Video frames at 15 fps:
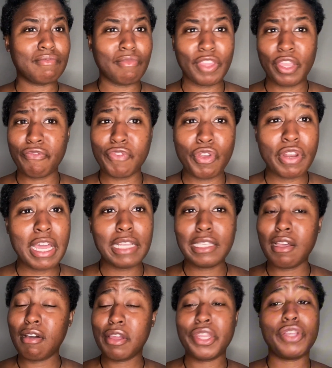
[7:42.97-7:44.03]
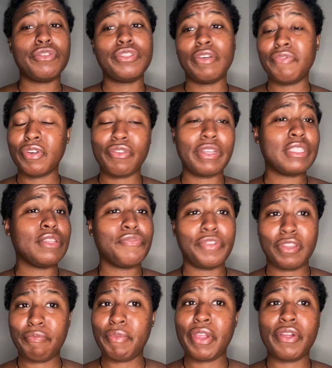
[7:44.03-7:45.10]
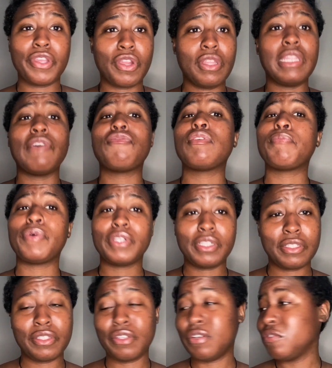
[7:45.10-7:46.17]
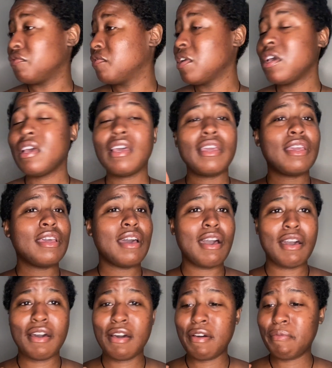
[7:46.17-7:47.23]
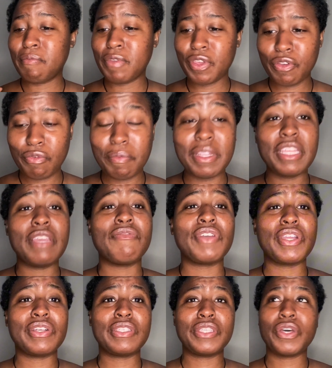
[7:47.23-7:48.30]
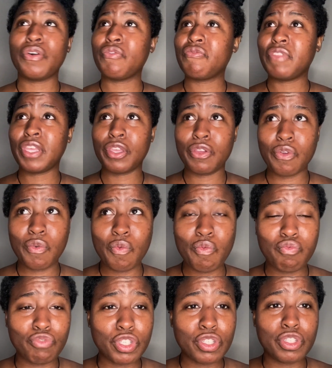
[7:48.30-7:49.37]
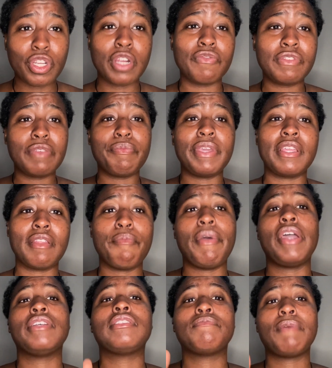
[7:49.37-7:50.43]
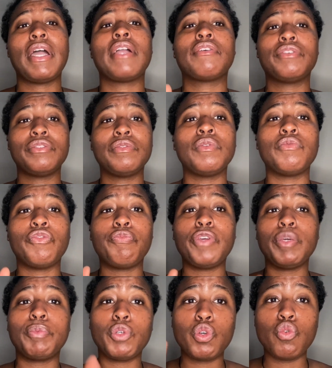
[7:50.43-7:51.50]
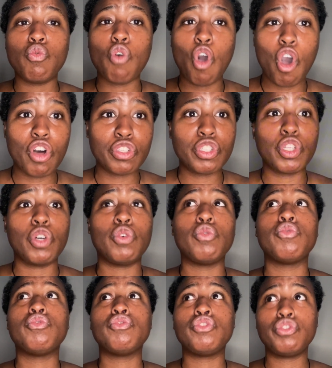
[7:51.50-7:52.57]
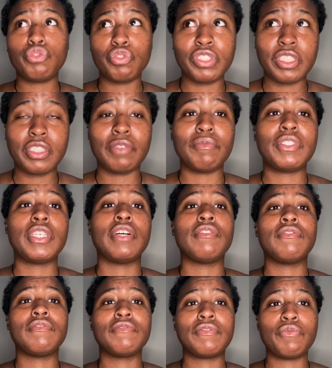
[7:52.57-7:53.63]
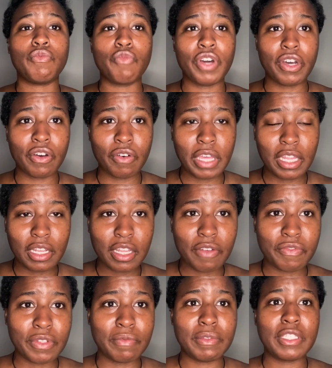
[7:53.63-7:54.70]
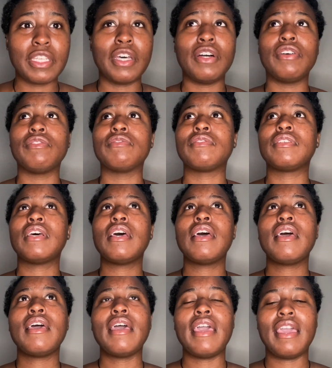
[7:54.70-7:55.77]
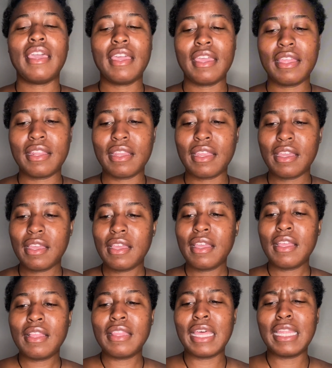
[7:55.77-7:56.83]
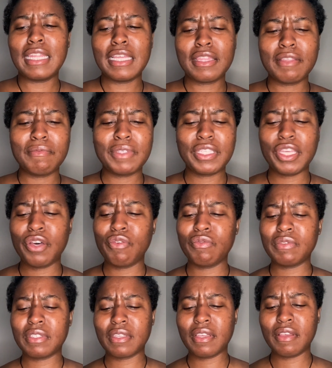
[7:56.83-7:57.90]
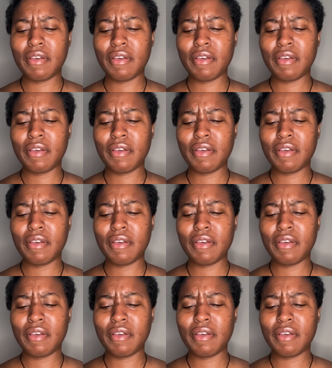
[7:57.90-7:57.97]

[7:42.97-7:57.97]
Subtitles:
if you're not talking to yourself aggressively in the mirror, you're living up on yourself, you believe in yourself, that you deserve to be in a mastermind group with people who also treat themselves well and love themselves, and they let themselves